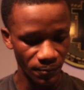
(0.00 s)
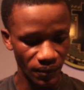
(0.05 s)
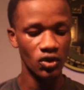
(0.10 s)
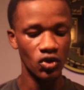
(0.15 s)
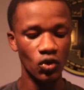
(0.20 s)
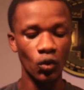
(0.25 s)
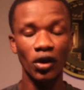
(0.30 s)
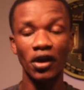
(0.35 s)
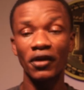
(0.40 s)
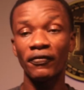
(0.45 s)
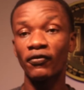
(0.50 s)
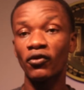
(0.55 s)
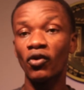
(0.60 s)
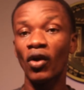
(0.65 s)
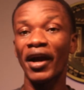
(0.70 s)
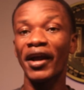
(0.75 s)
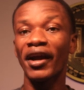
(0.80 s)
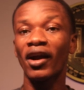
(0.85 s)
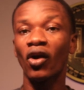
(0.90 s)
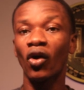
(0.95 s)
So if you
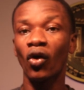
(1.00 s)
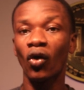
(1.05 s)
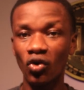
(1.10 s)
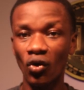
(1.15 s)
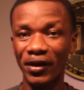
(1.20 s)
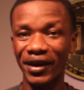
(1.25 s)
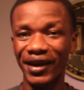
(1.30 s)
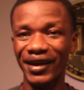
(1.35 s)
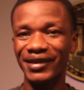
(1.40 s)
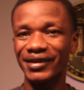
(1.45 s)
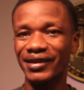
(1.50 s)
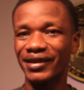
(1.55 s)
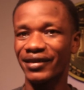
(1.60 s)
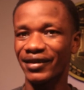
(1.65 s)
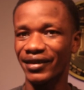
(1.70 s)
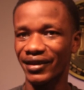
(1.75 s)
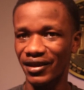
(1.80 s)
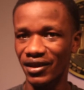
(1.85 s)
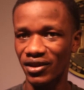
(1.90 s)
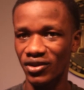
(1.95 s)
are a token
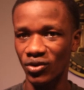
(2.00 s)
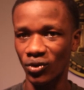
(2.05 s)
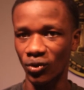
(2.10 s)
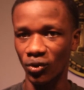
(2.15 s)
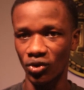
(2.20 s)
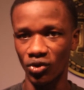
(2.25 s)
creator,